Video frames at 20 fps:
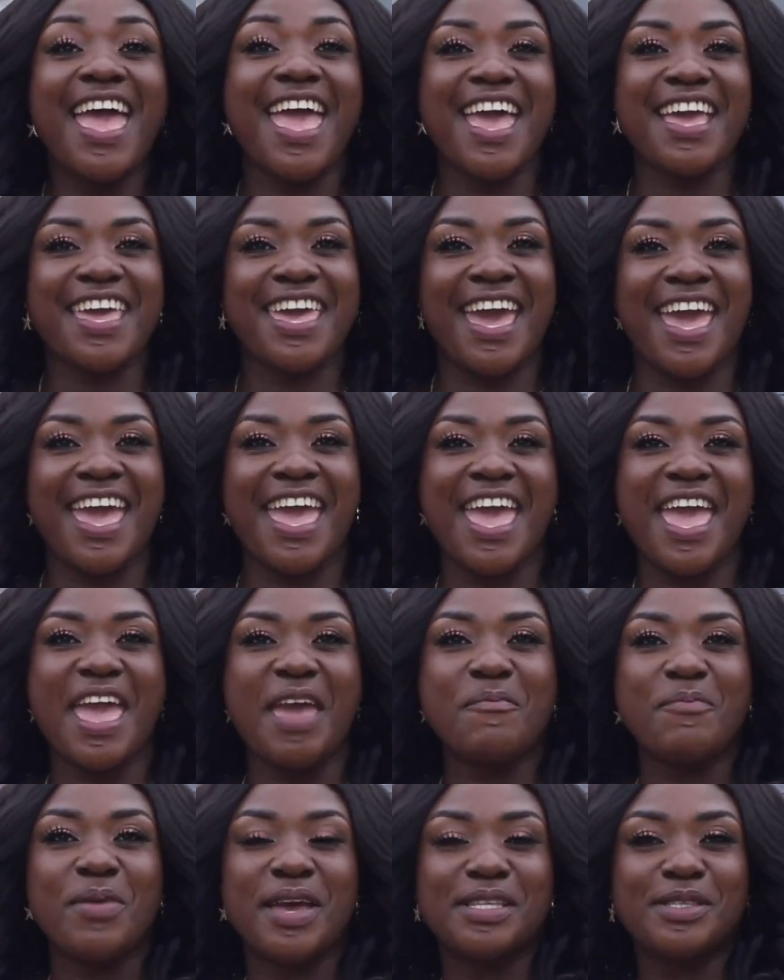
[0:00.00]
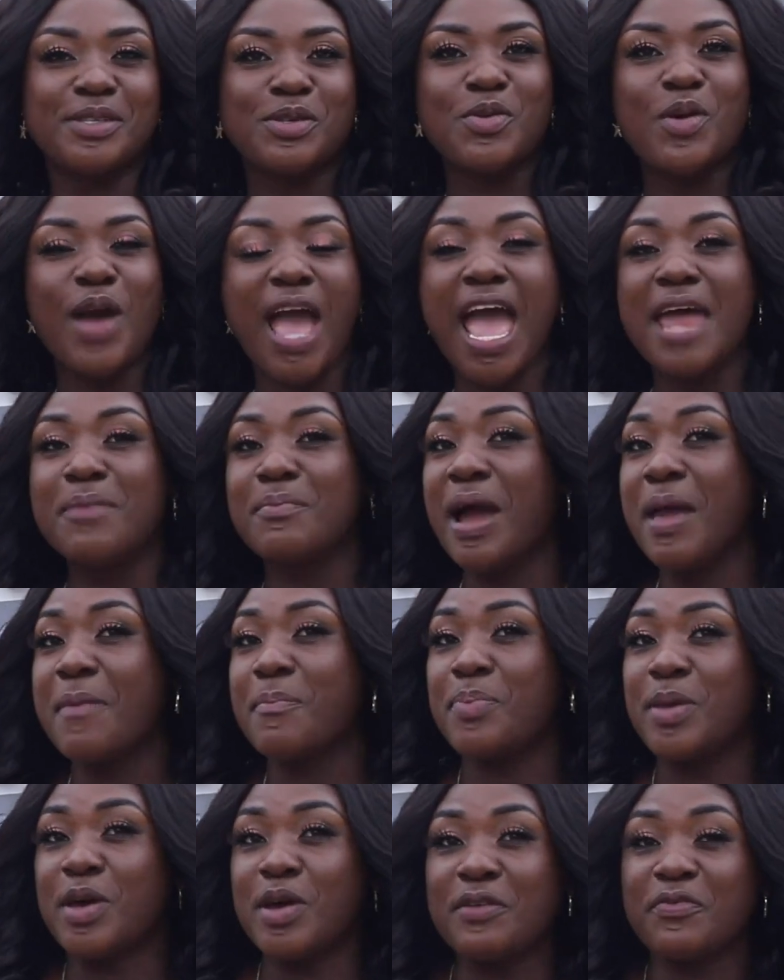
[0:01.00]
aka Ebetu, and
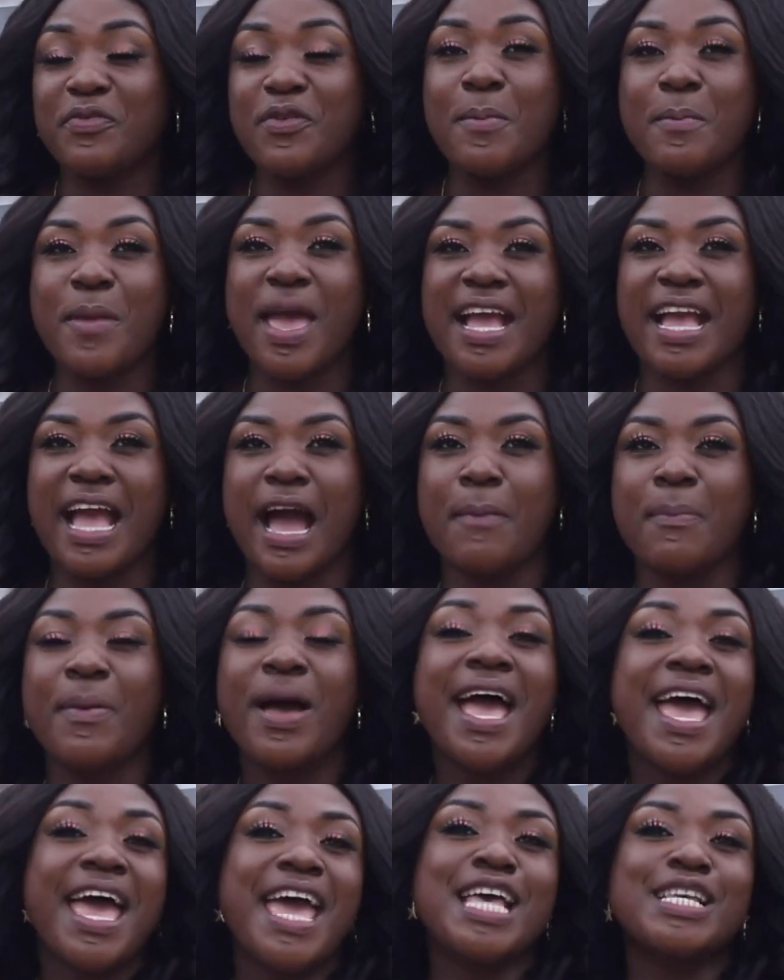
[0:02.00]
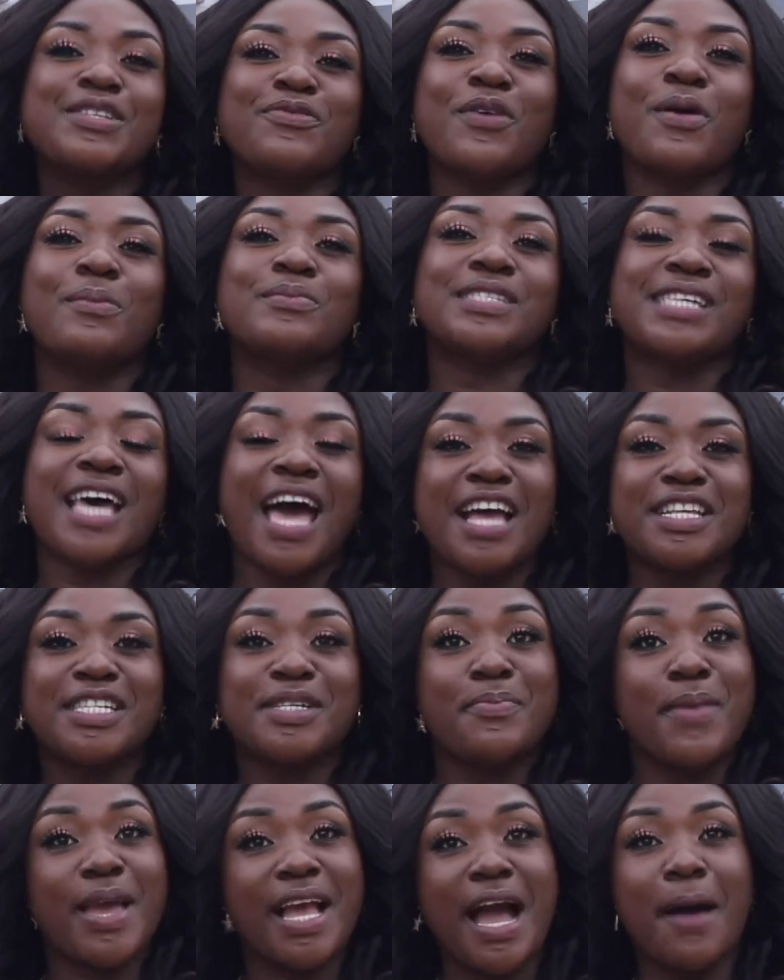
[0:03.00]
my beautiful makeup is from
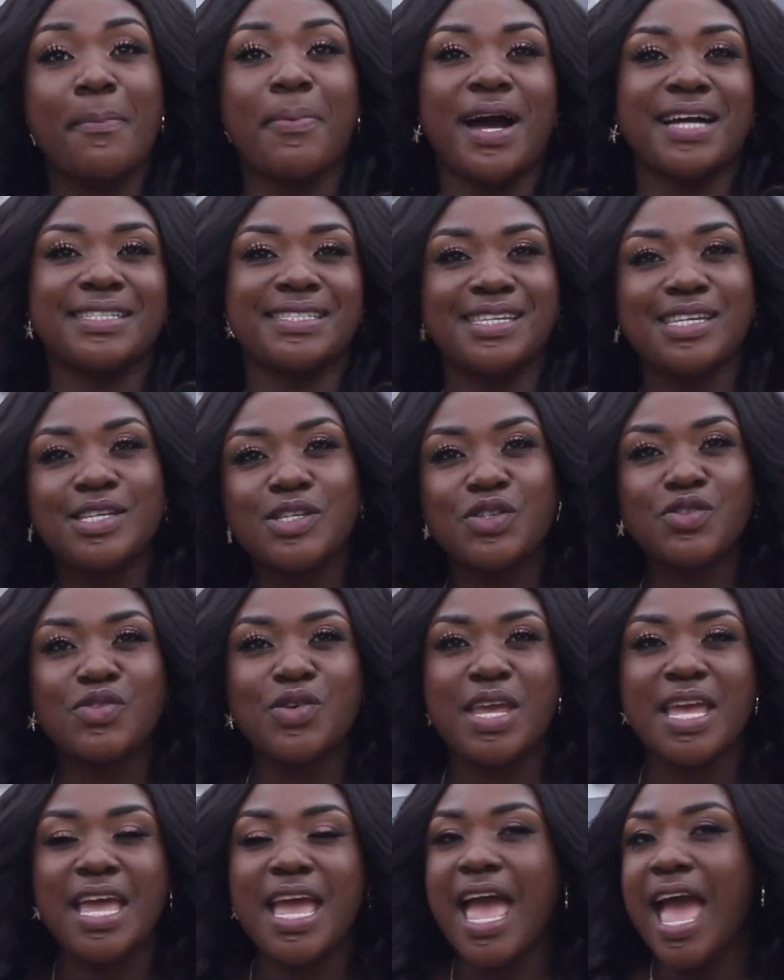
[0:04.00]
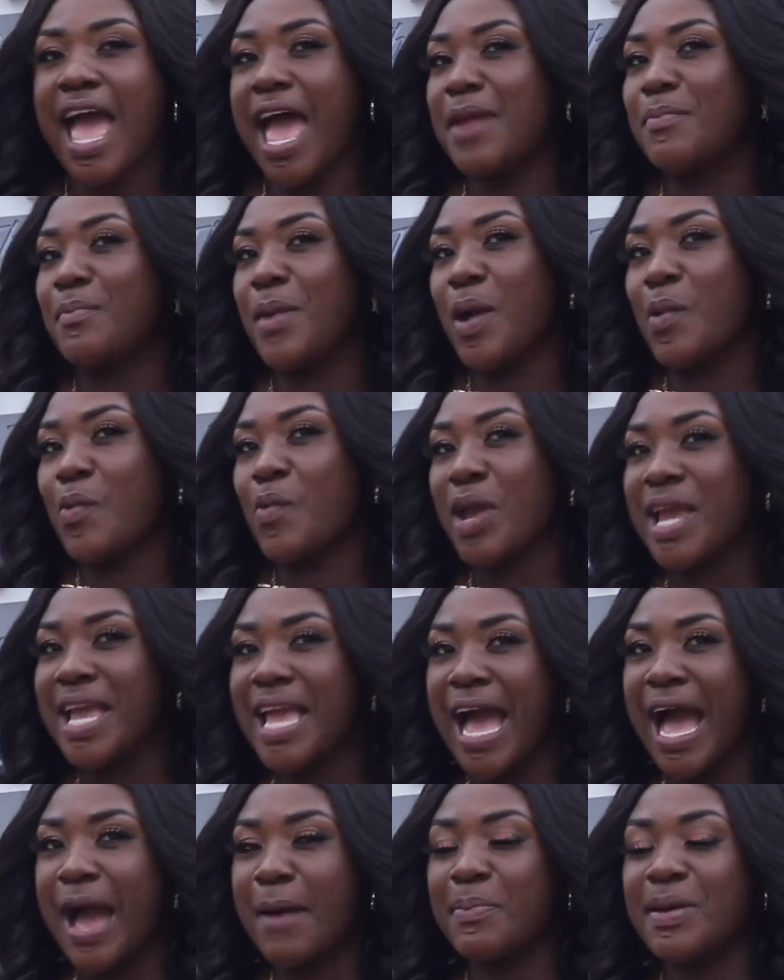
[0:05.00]
Touch Makeup Artistry, and my
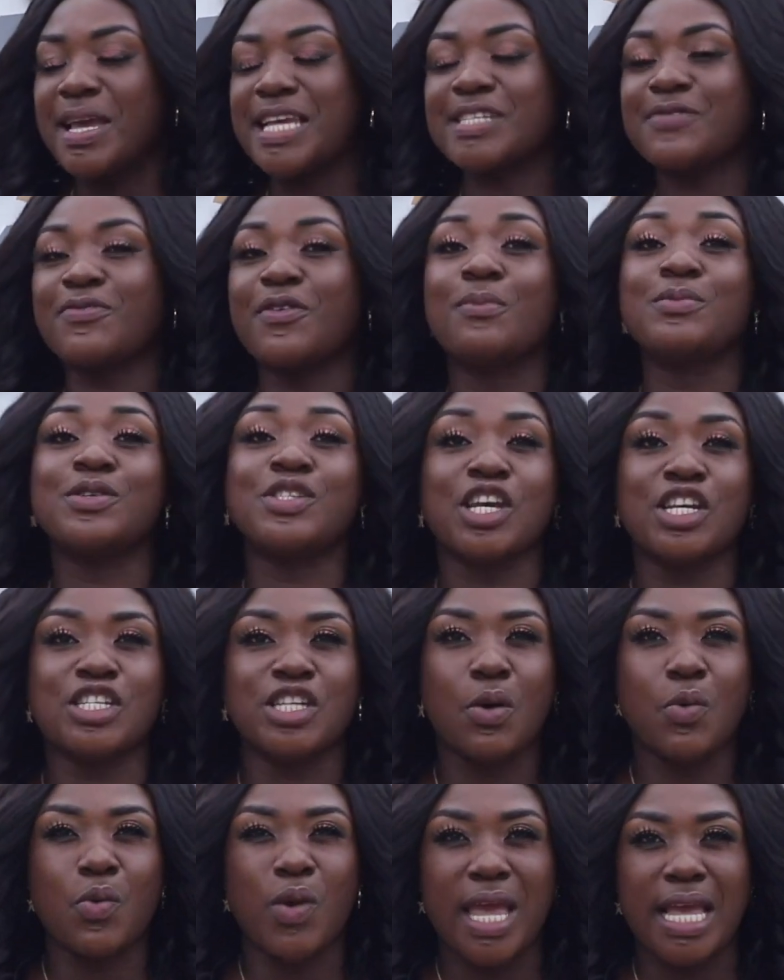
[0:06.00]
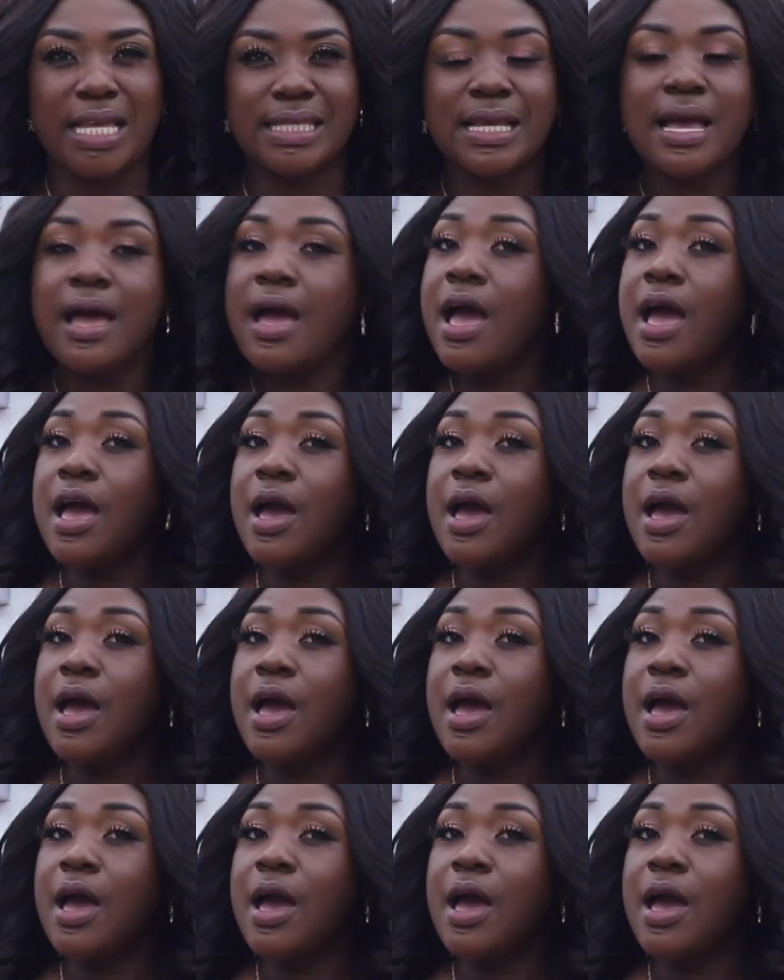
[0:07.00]
wig cap is from Shasha Wigs.